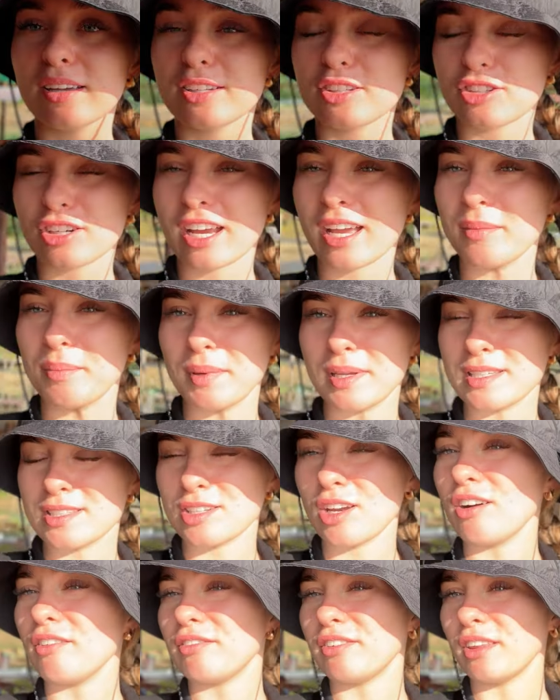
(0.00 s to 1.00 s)
trip is
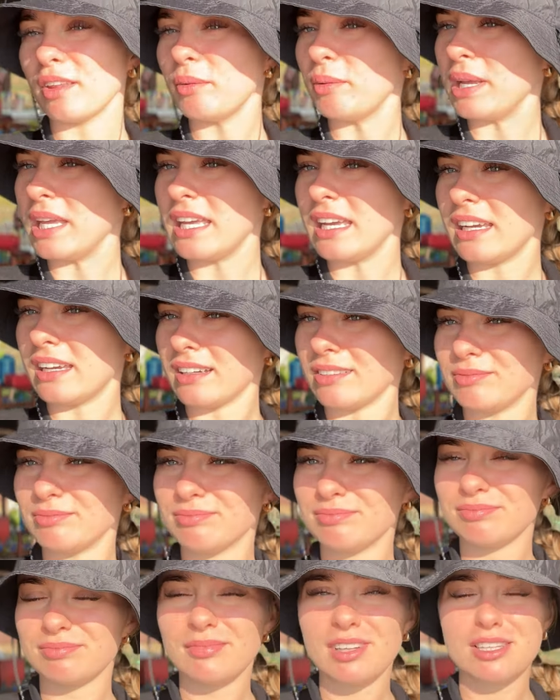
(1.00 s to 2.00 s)
not for the weak.
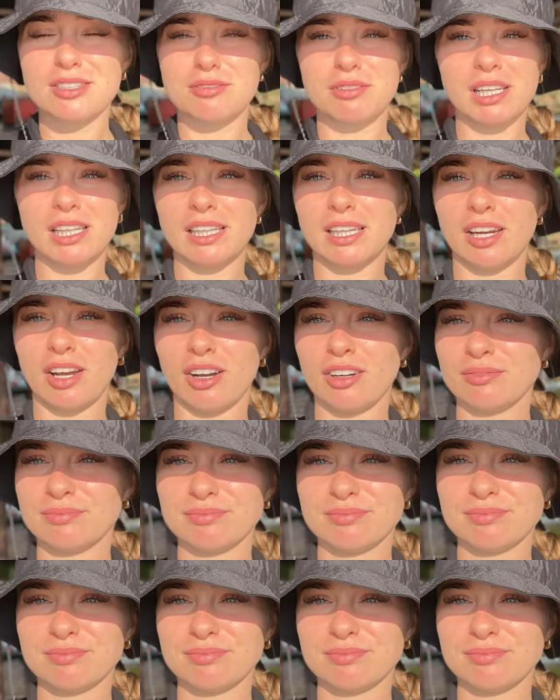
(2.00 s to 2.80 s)
It's really not.